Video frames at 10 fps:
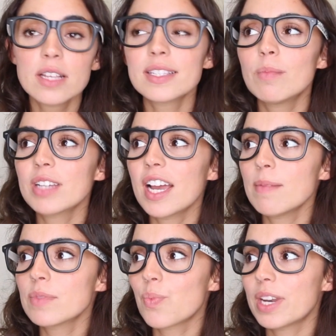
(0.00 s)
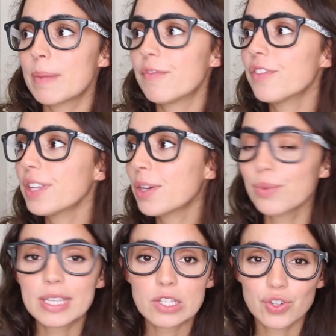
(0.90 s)
sometimes when I'm feeling
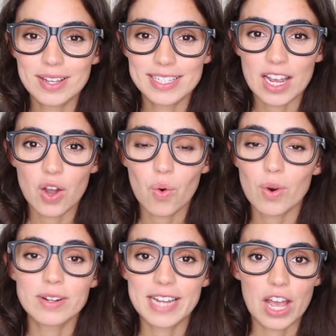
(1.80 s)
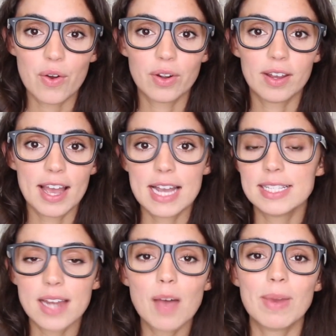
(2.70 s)
really stressed out or down, I
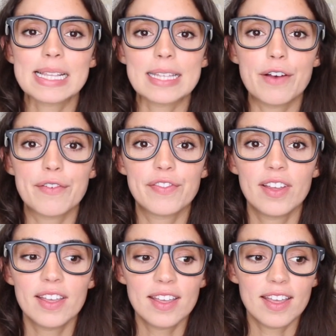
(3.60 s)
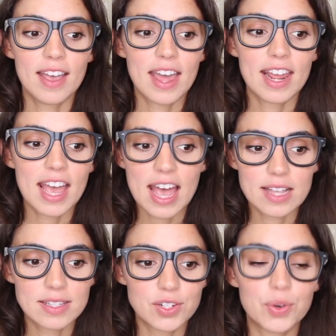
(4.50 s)
stop myself and I
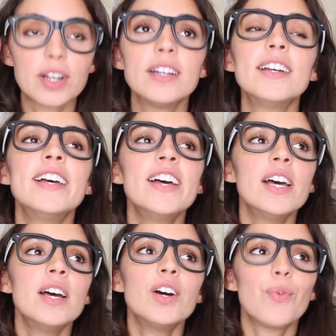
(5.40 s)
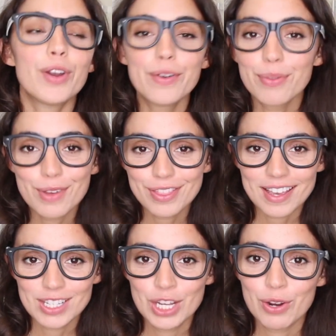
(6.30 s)
ask, Nora, what are 3
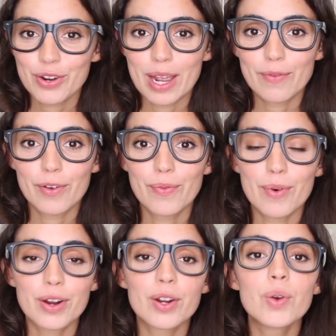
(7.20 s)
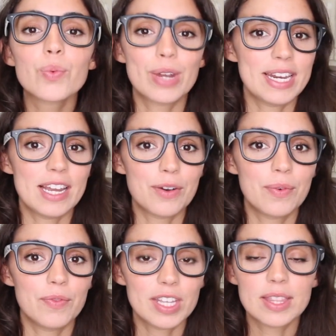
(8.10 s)
things you're grateful for right now
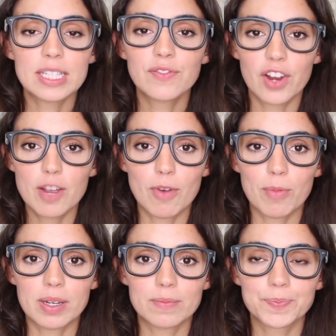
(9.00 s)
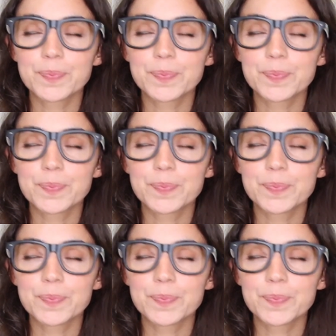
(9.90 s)
in this very moment?